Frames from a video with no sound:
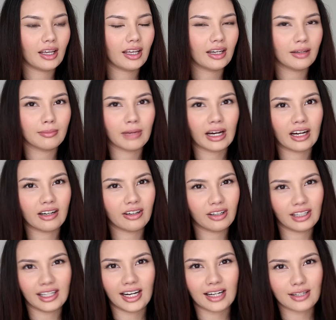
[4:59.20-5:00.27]
in my
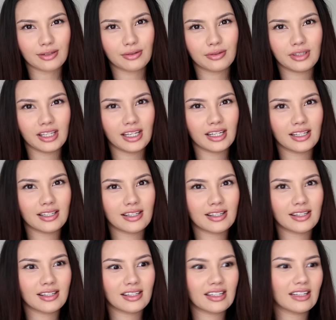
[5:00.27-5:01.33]
early high school
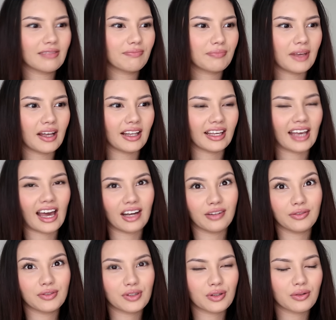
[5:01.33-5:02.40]
years, like out
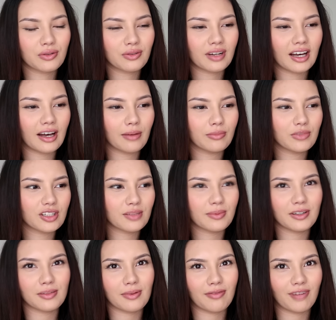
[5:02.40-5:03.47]
of school, just
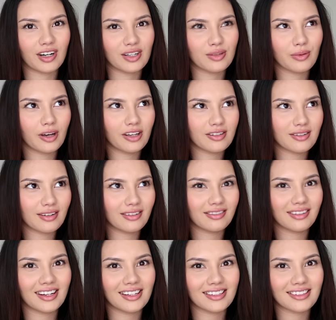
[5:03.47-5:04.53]
because my friends were, so
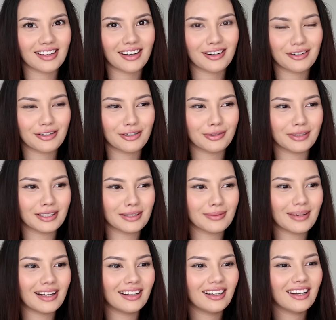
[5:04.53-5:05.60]
I decided to do it as
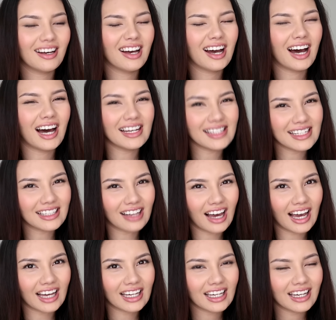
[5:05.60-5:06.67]
well. I did
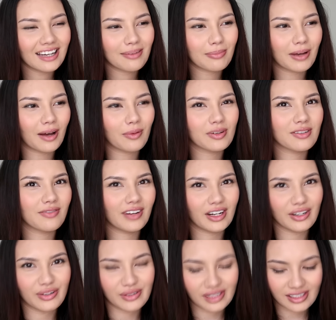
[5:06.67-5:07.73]
like it, but I wasn't
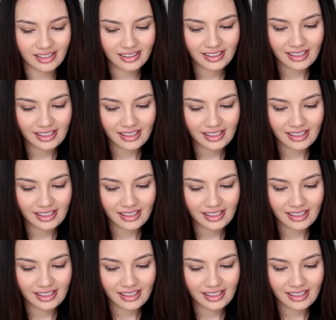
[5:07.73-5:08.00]
very good.